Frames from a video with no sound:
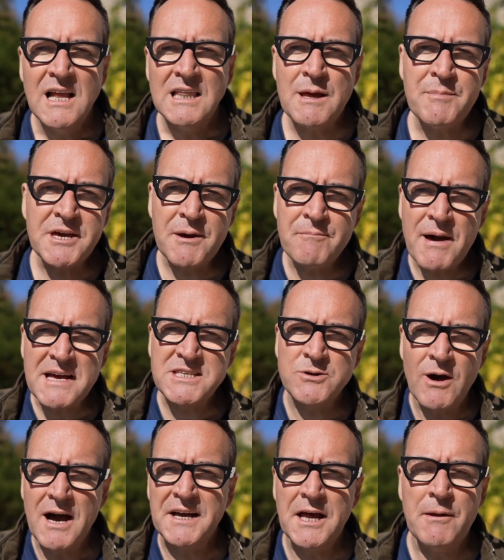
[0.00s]
Let me come back
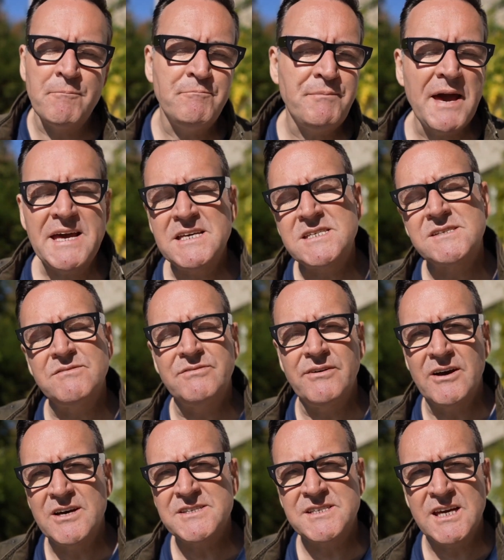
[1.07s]
to our kind of base
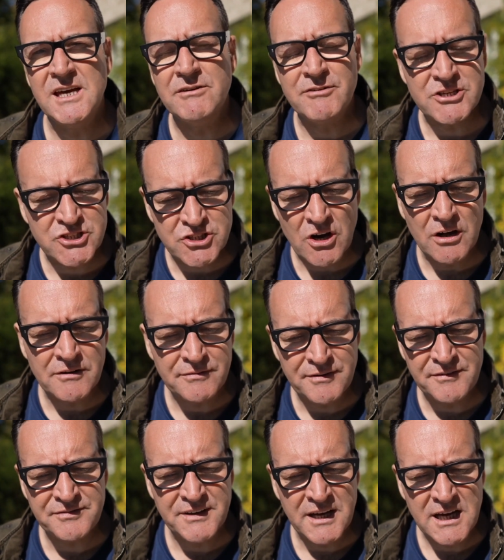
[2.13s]
verse here in John
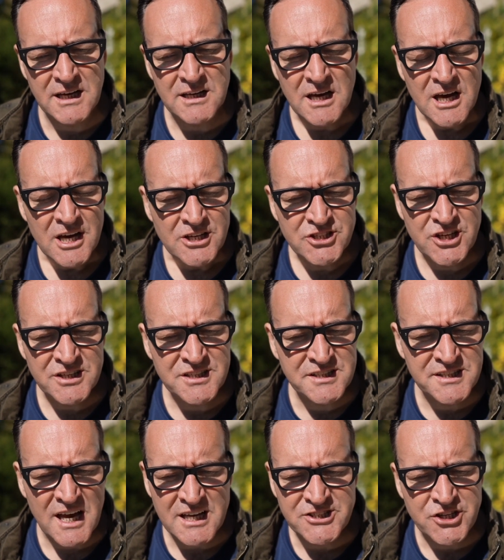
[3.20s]
15.
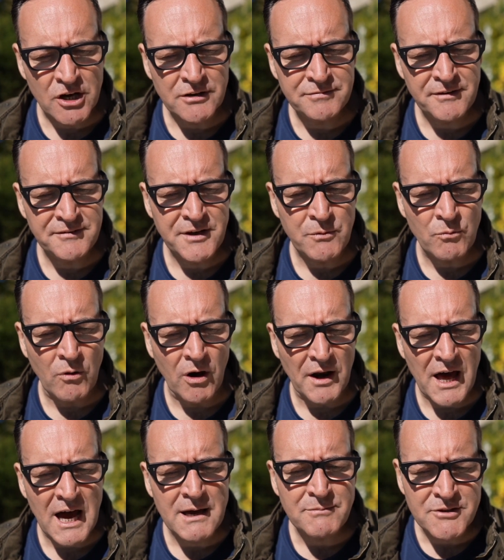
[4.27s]
Jesus says, John
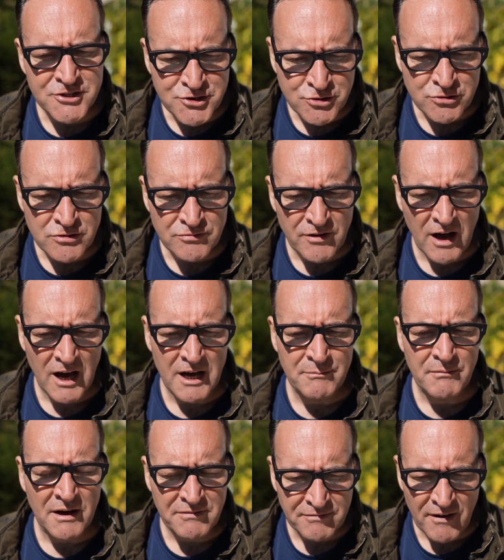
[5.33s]
15:1, I am the true vine,
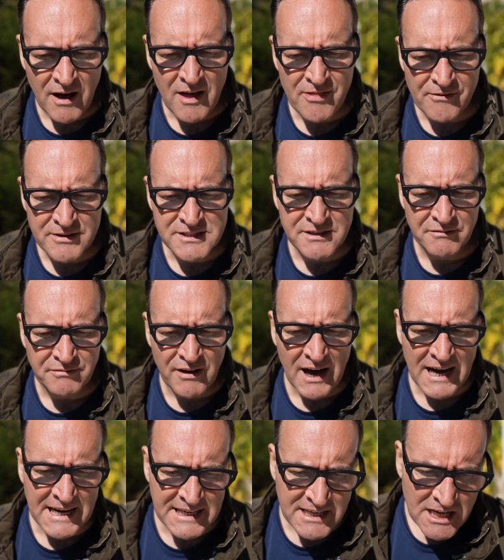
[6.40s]
my Father is the
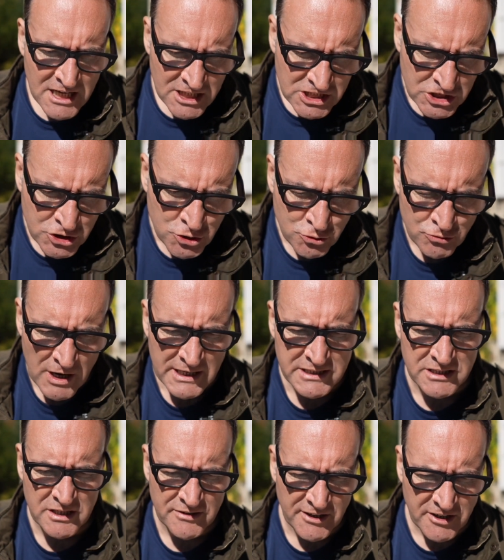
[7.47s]
vine
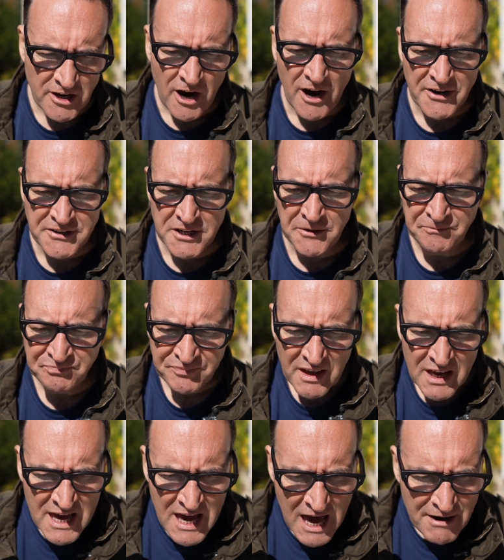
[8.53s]
dresser, the gardener.
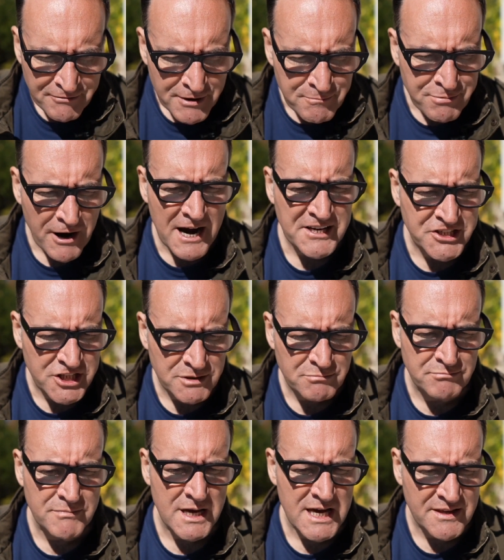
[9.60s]
Every branch
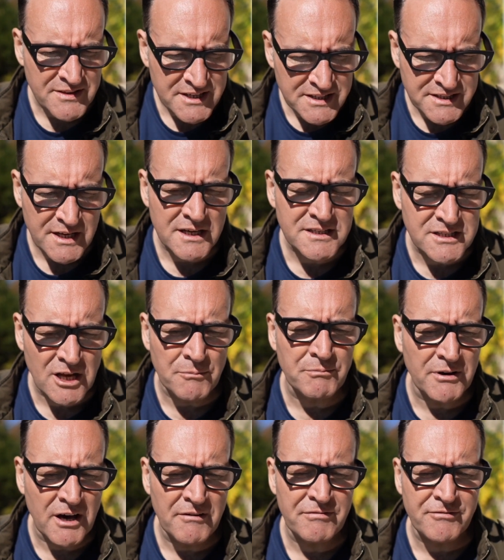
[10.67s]
in me that does not
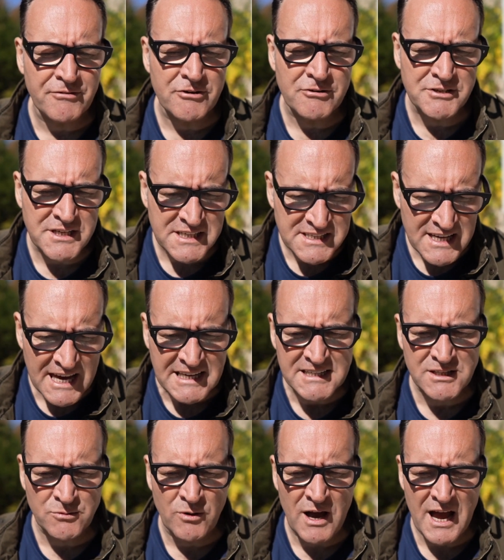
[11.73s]
bear fruit, he
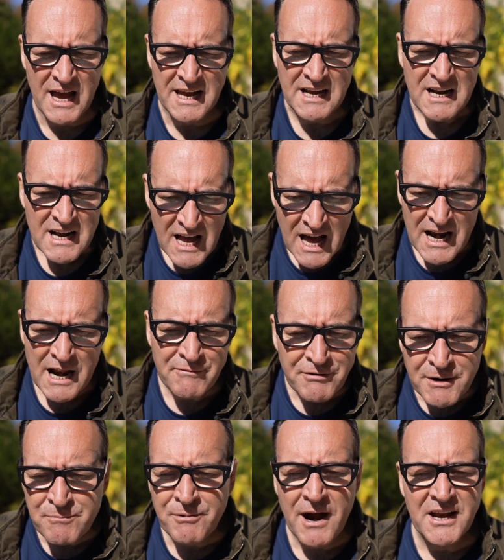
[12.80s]
takes away, and
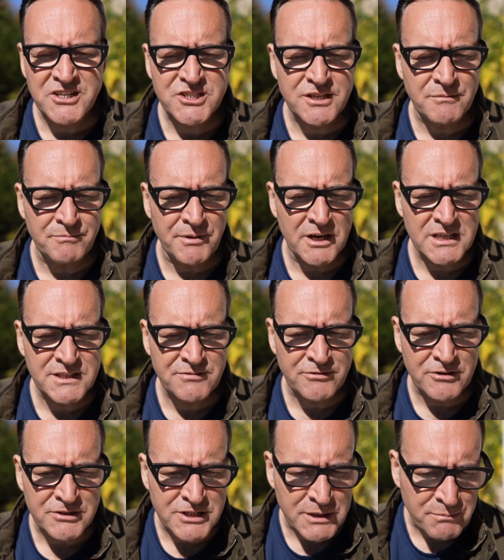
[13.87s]
every branch that bears
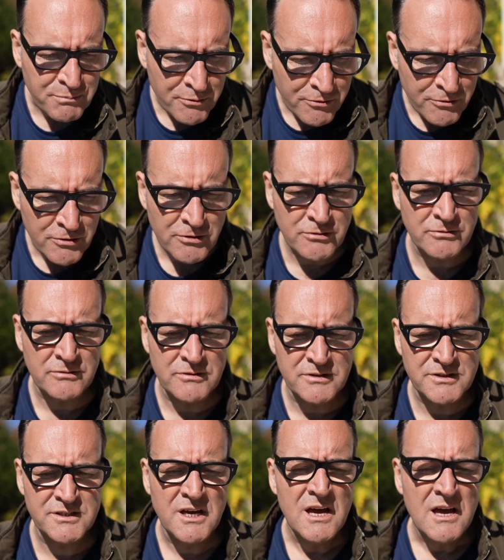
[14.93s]
fruit, he
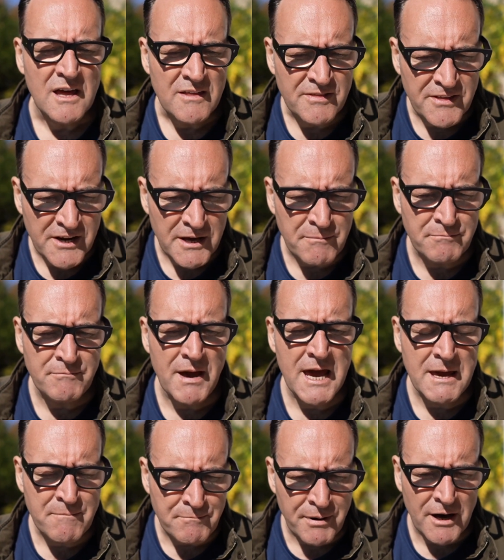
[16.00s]
prunes that it
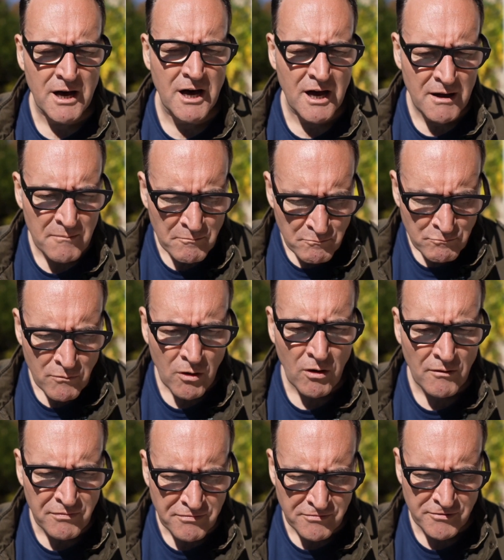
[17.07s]
may bear
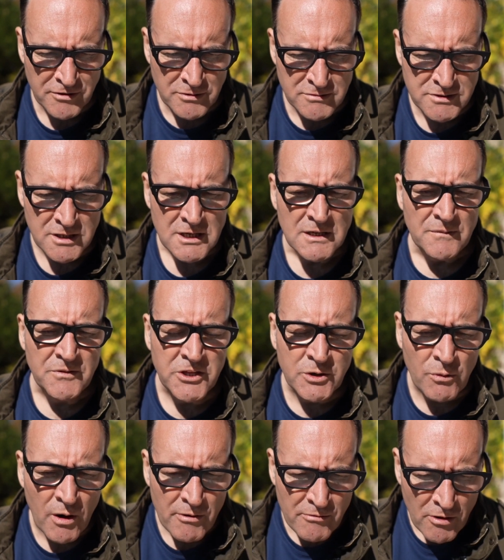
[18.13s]
more fruit.
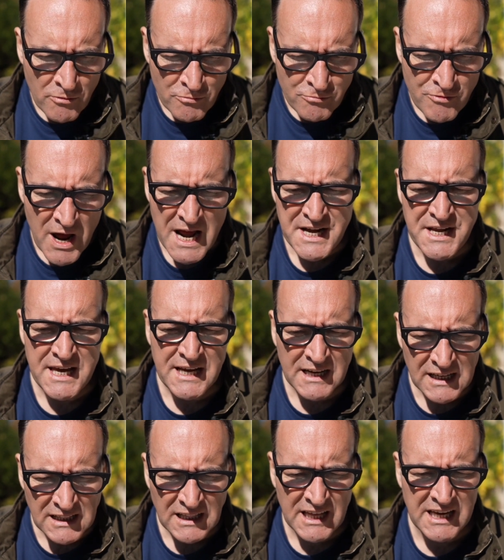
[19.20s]
You are already
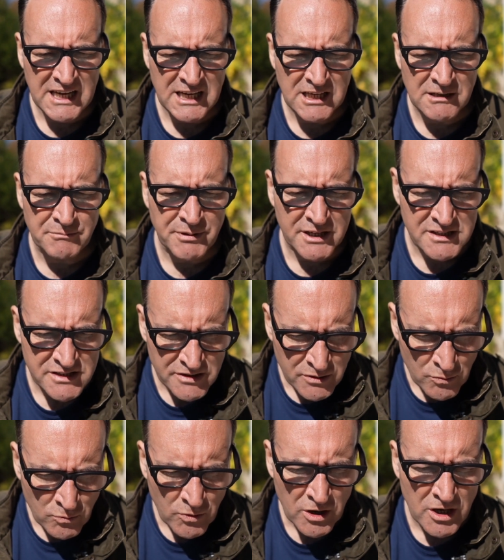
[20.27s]
clean because of
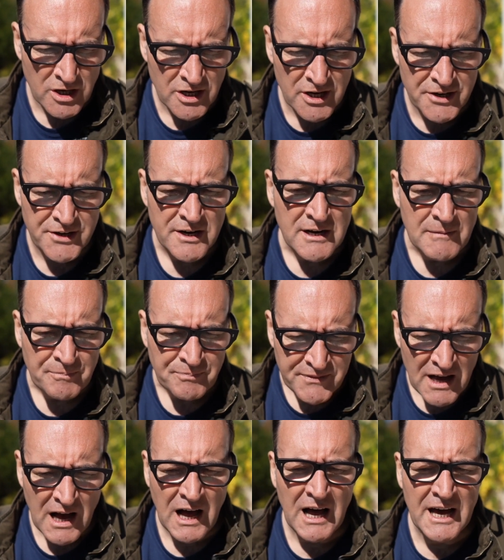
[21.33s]
the word
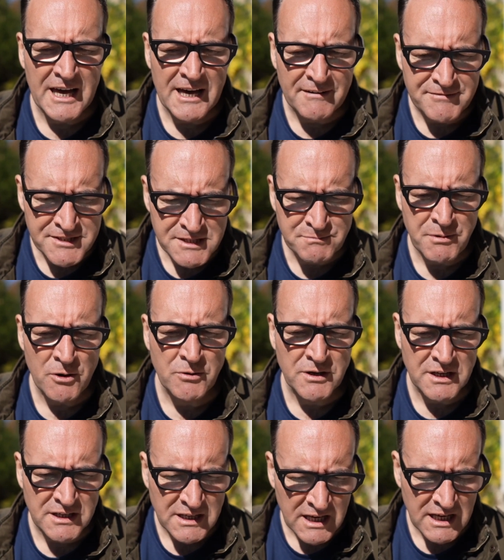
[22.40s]
I have
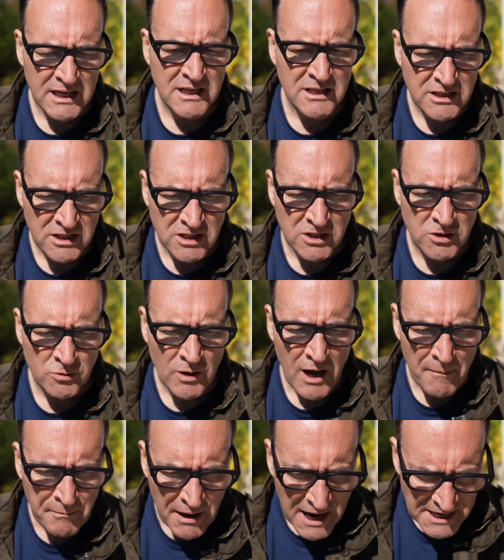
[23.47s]
spoken in you.
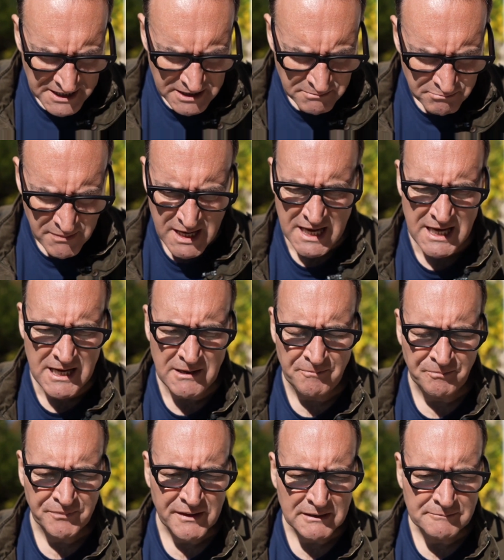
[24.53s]
Abide in me,
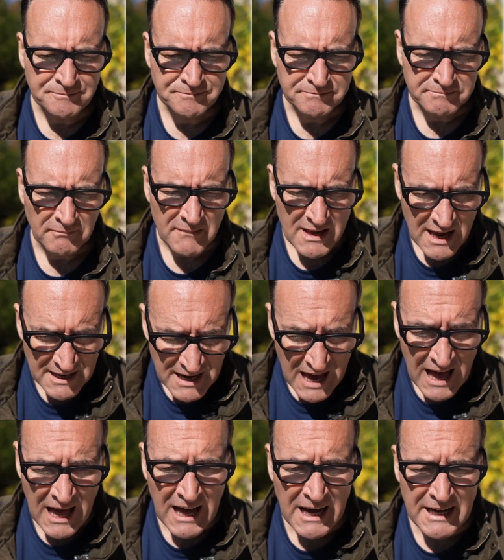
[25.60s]
and
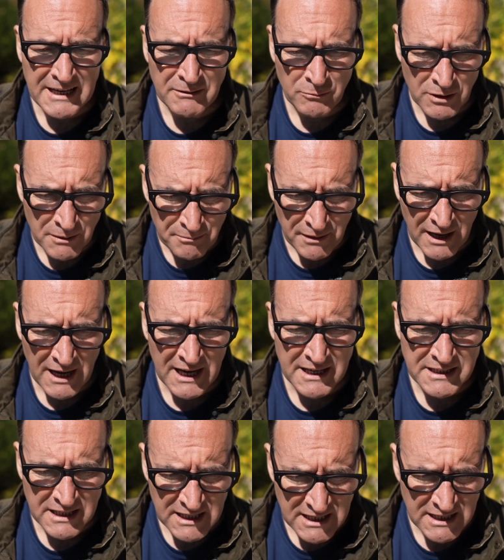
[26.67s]
I will
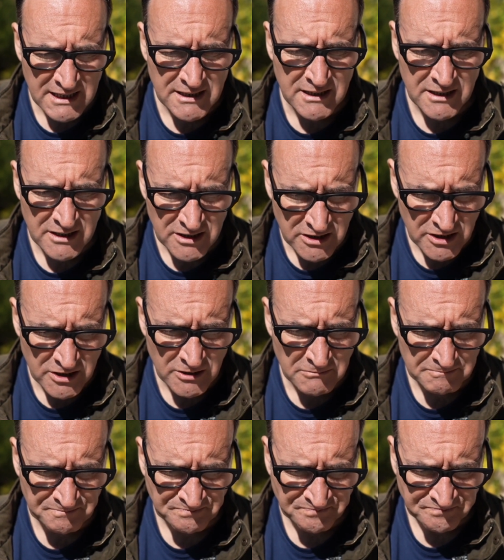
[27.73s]
abide in you.